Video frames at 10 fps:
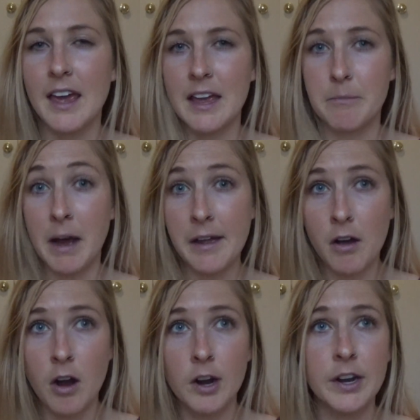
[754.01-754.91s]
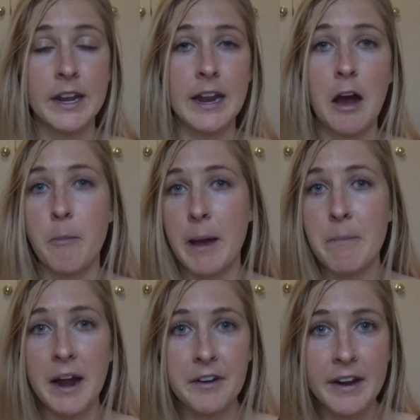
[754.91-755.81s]
in my heart and how my
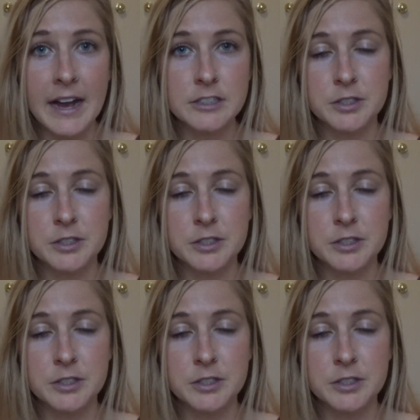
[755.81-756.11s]
body reacts